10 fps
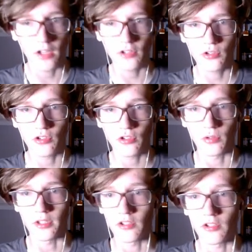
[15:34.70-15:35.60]
you
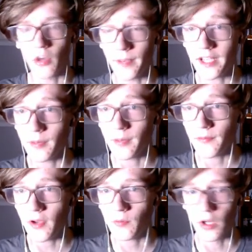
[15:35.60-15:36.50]
serious? Oh my god, we
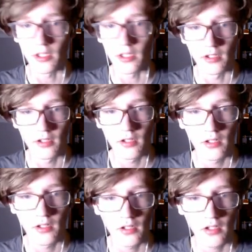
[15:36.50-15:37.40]
found one.
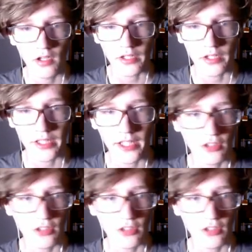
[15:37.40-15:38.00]
Okay, thank